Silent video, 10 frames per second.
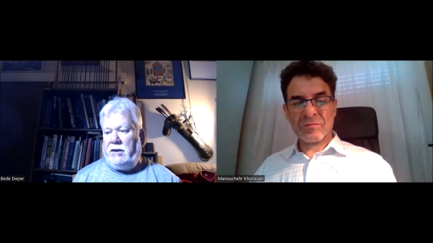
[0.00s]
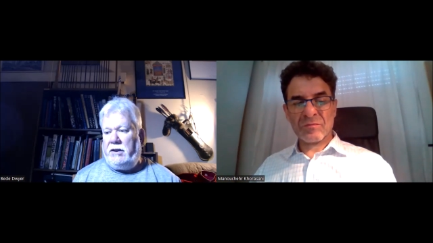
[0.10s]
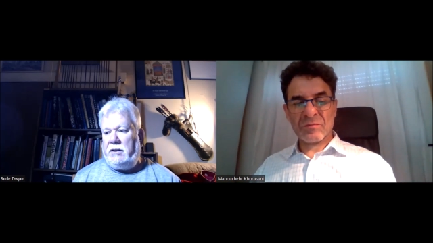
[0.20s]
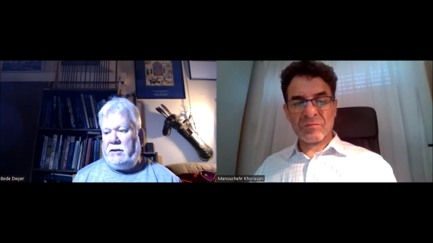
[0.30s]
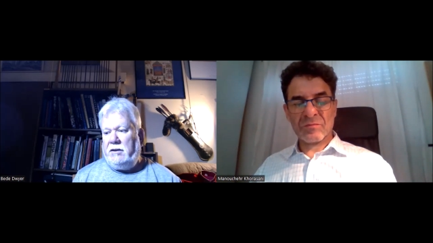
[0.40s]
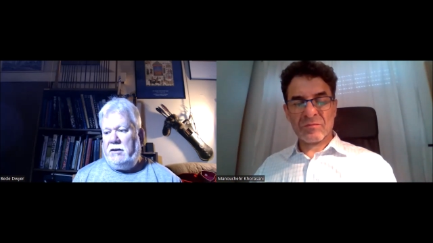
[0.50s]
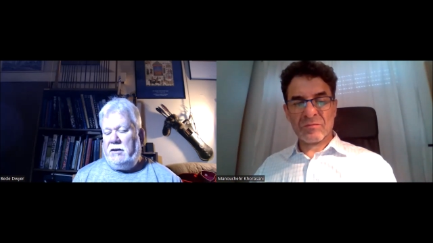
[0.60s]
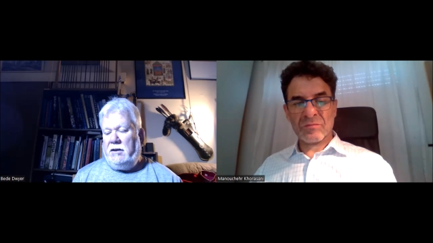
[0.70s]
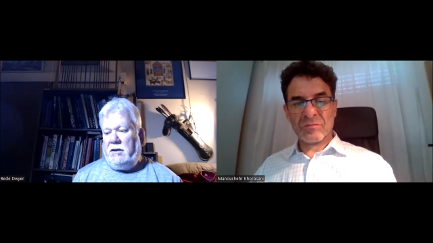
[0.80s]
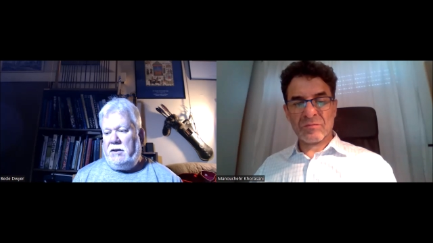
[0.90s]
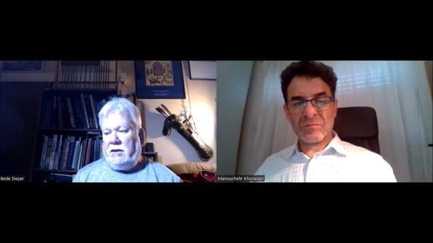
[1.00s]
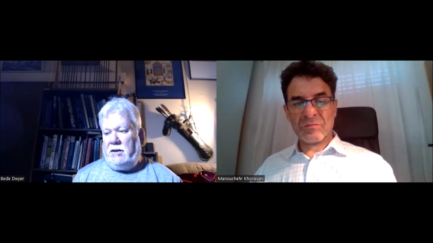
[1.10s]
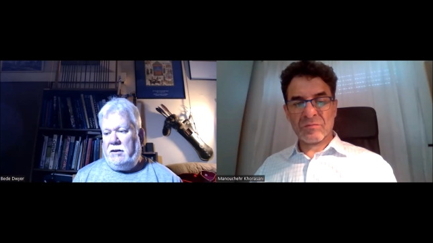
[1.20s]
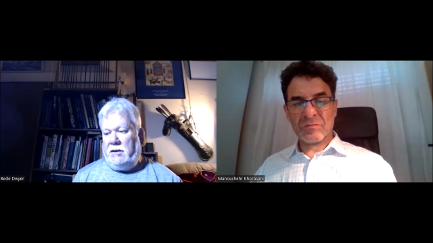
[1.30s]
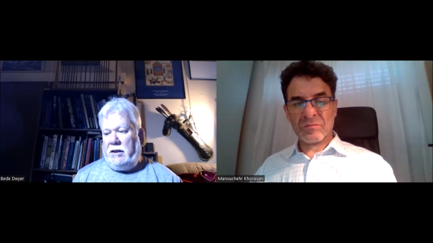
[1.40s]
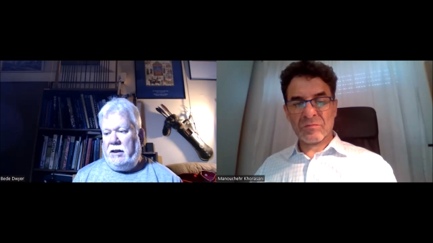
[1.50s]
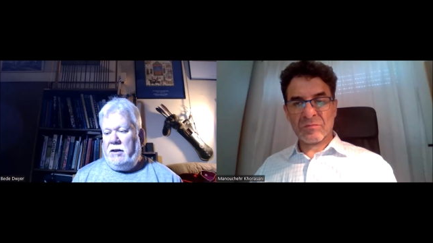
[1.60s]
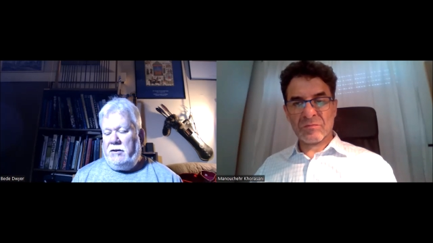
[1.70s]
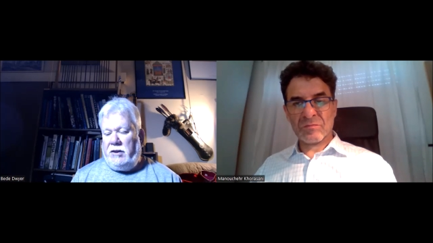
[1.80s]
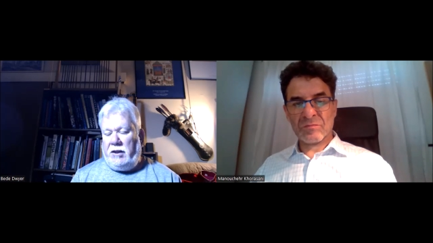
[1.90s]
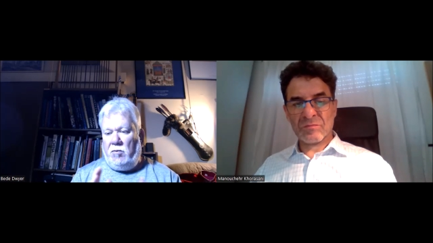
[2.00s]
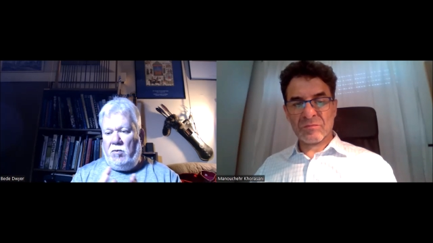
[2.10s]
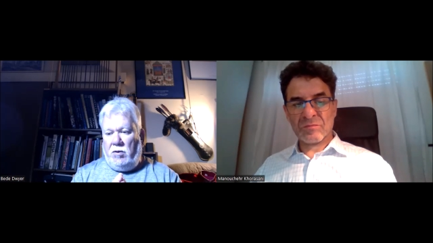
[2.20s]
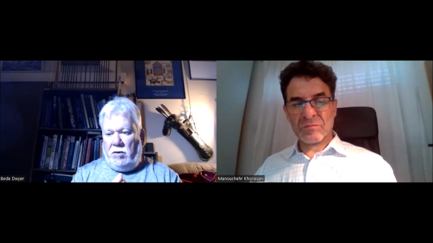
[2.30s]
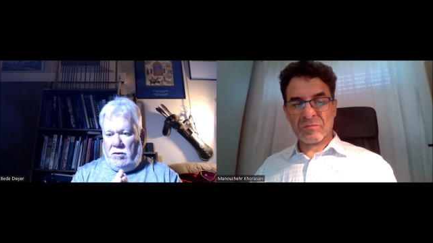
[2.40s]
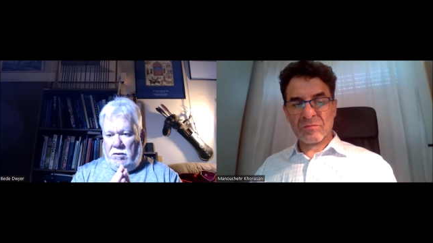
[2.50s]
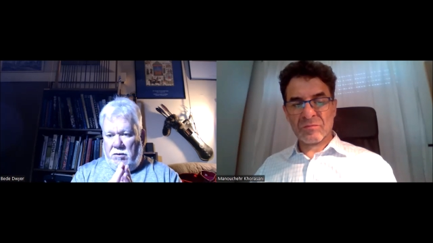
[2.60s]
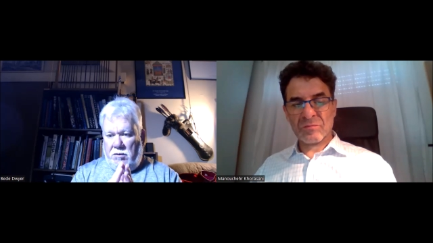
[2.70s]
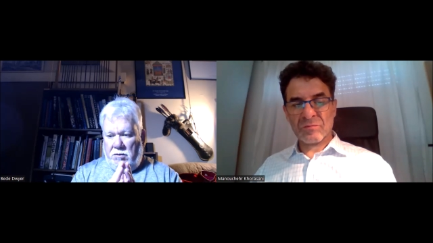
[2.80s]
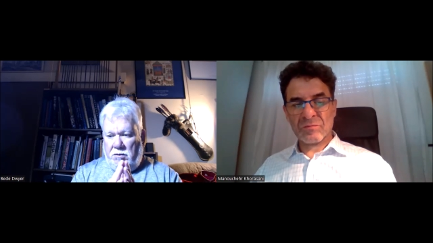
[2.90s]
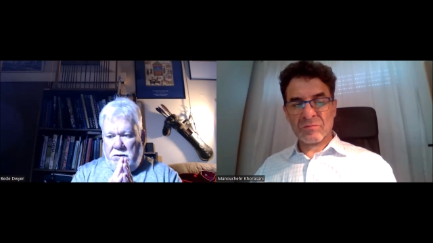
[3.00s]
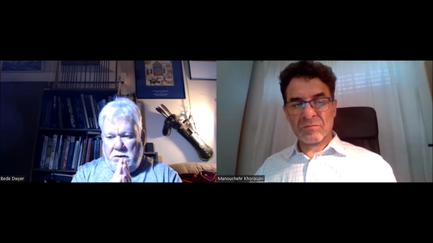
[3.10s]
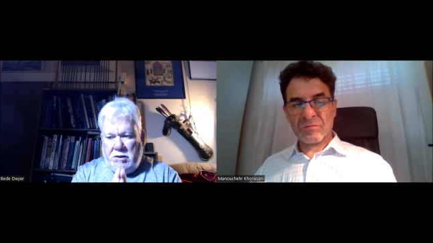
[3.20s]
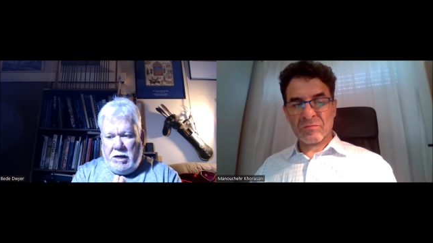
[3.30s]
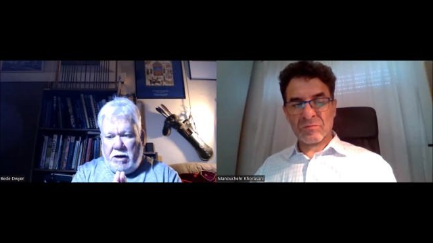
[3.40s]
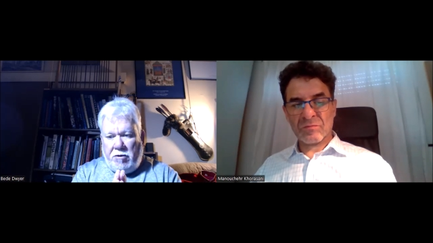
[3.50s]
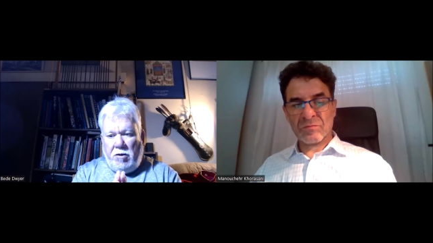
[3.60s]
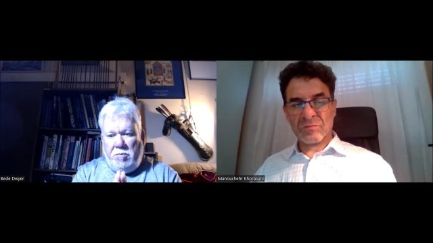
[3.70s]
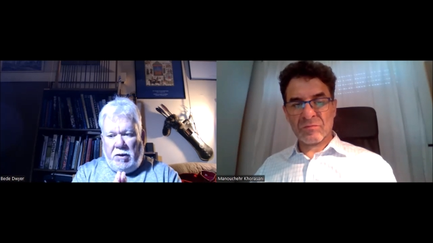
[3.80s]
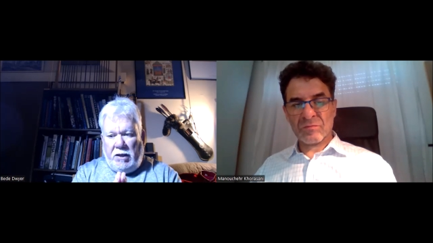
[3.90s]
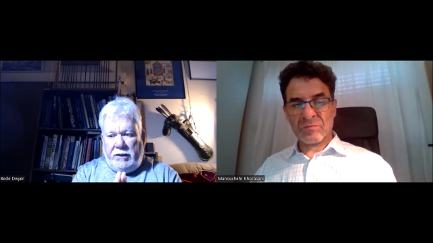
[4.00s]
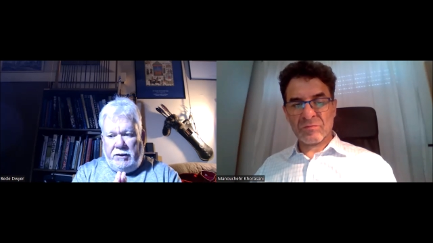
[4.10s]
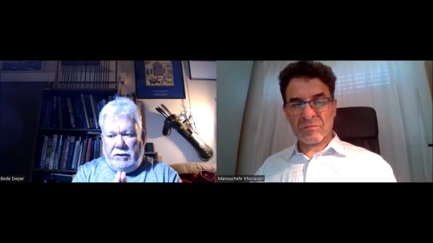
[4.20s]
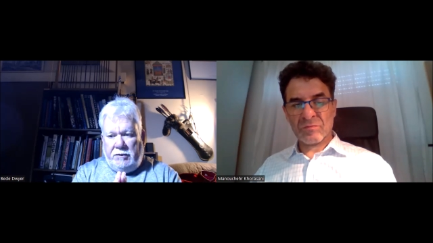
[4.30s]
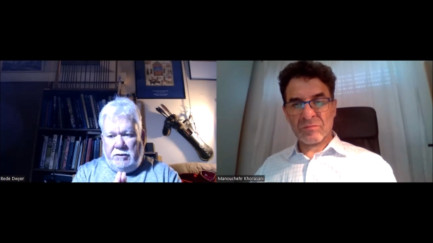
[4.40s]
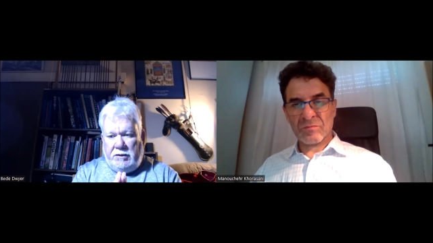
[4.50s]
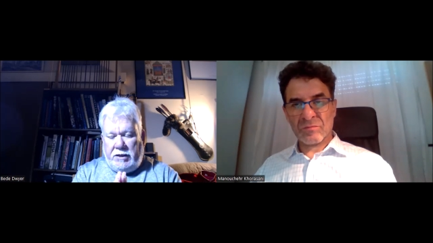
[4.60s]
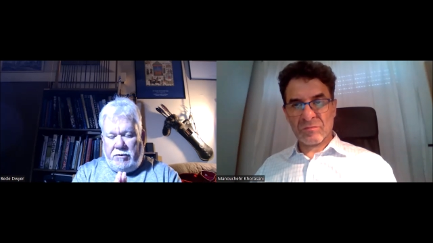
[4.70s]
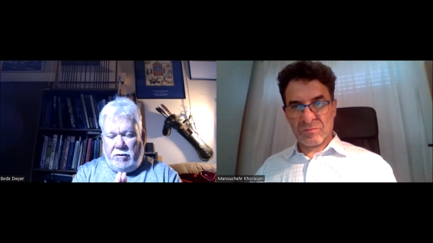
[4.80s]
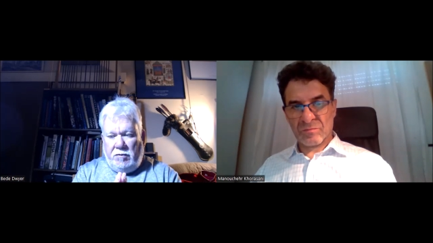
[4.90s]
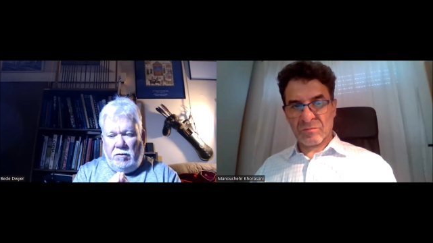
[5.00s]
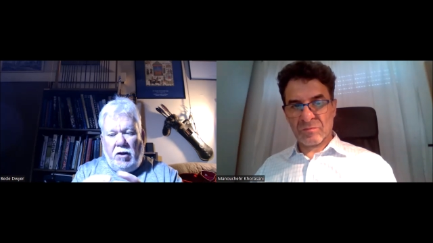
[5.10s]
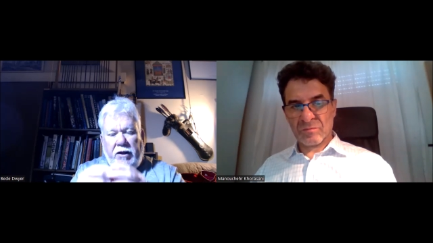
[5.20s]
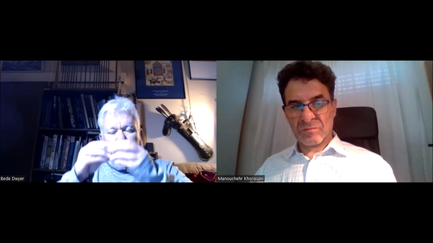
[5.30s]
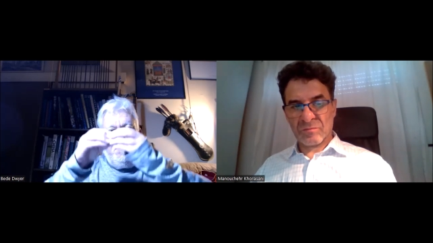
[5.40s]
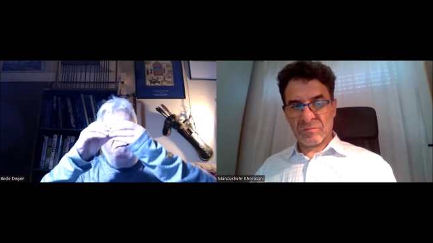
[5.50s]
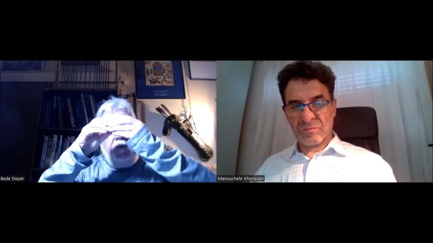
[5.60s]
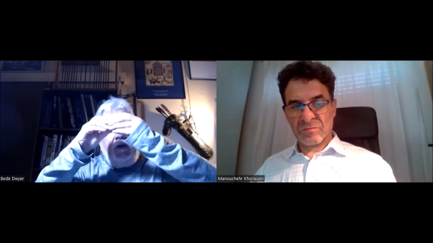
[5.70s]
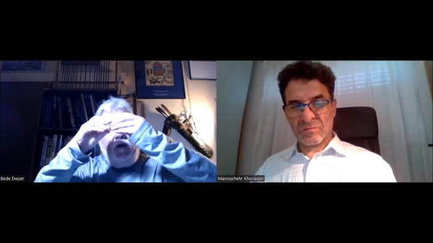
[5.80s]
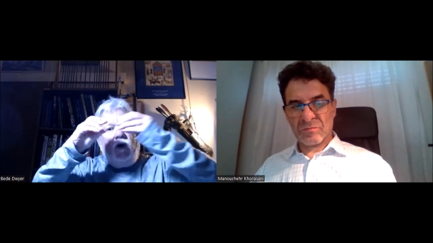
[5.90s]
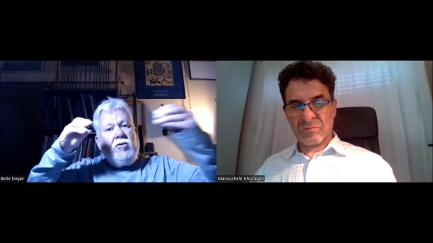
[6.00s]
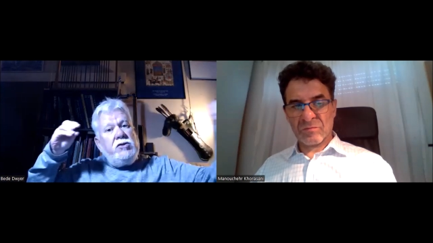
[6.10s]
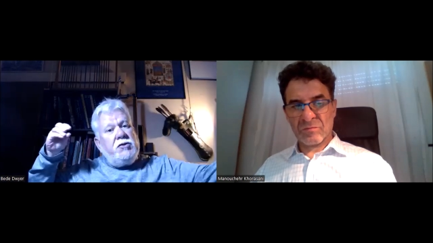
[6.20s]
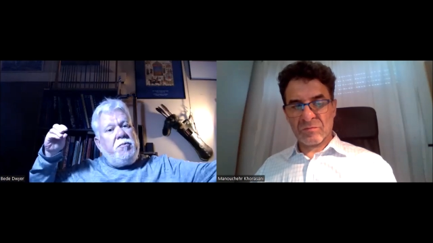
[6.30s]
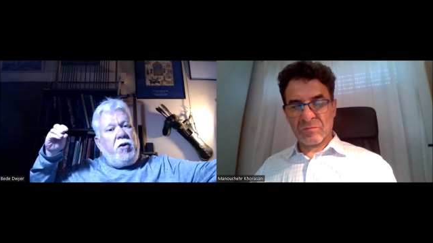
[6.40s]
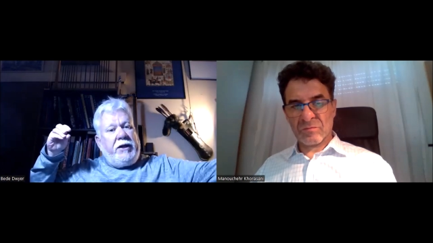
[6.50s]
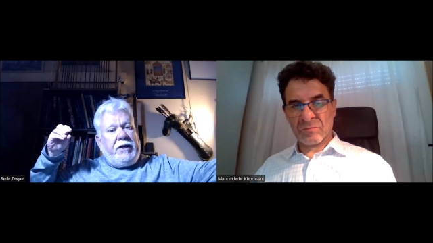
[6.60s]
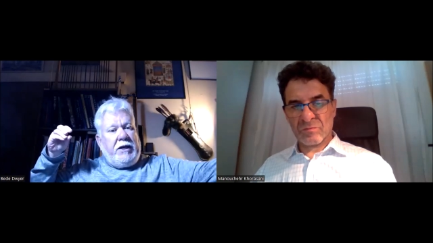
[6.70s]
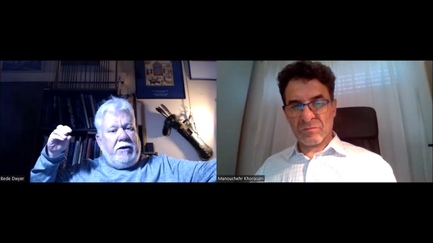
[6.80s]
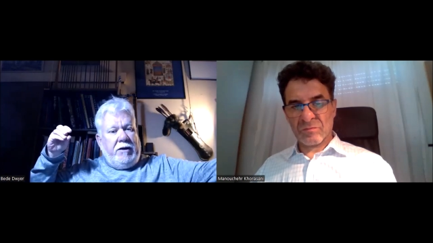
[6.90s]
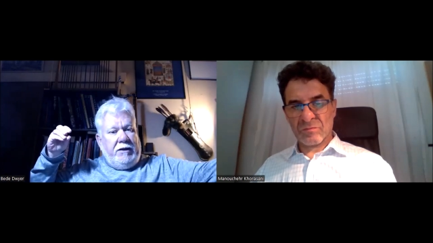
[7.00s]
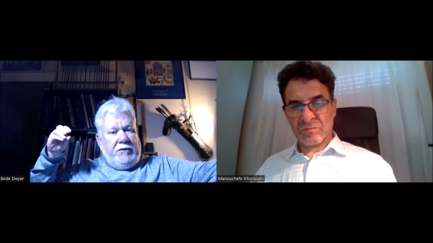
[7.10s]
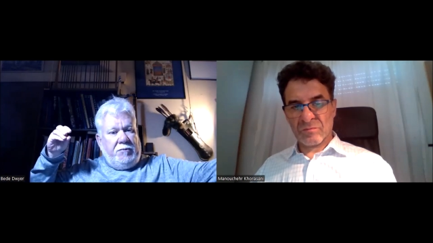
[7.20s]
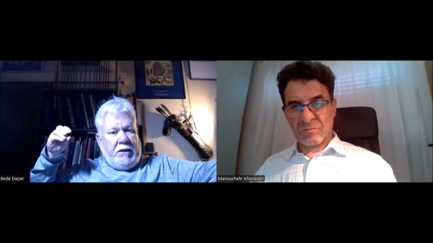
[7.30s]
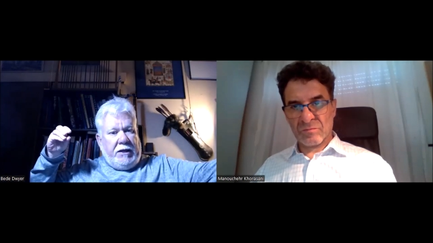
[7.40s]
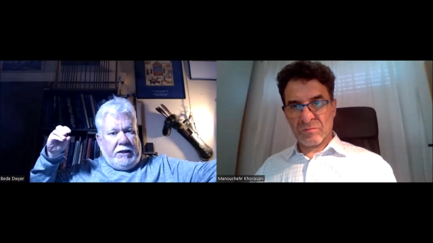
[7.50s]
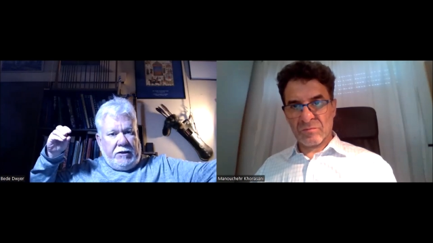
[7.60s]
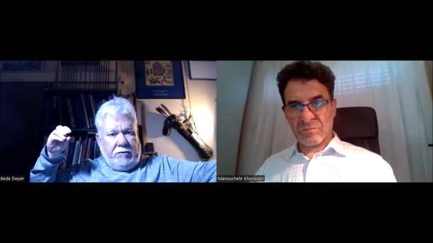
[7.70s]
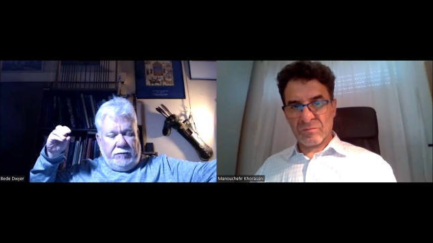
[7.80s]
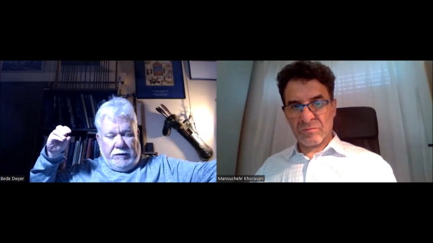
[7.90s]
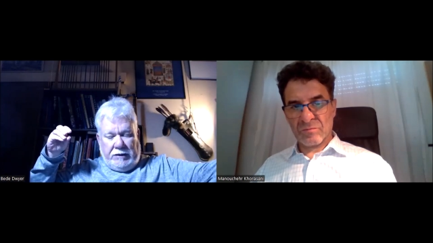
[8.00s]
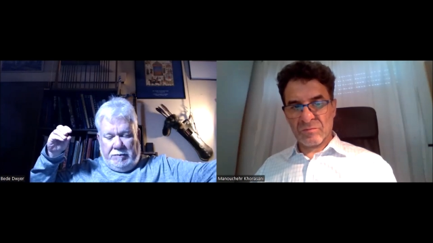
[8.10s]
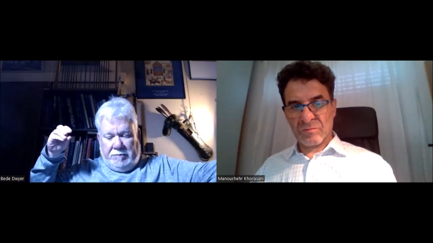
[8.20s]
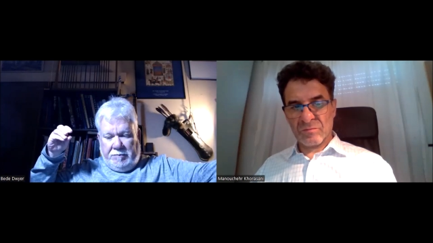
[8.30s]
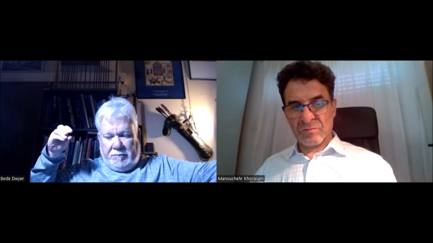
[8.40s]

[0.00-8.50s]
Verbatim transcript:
Speaker 1: in that, uh, there were narrow bladed arrow, like long spike arrowheads made out of um,